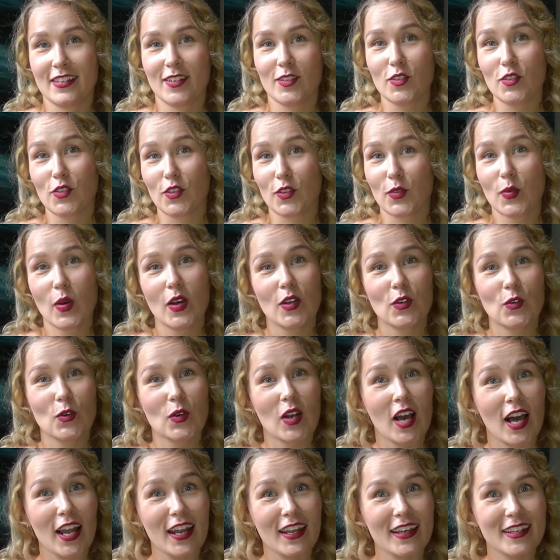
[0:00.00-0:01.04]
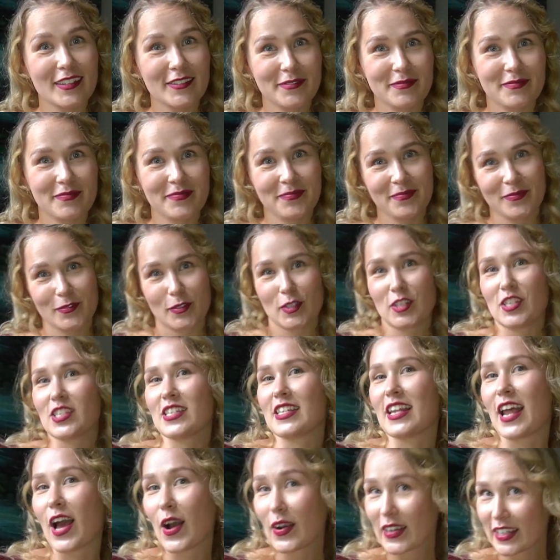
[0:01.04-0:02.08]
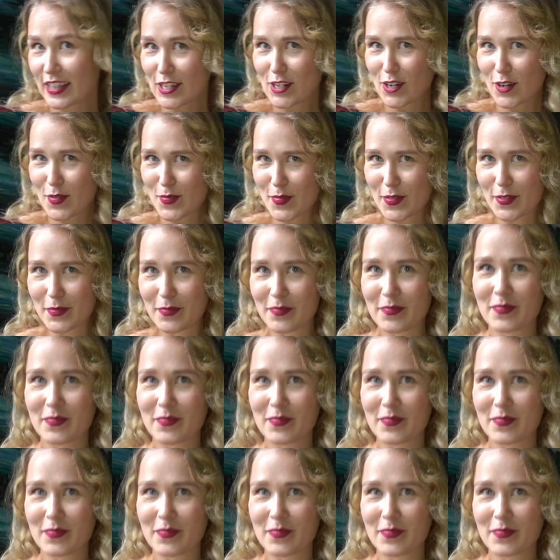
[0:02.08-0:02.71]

to do a new colour, which is now in the shop.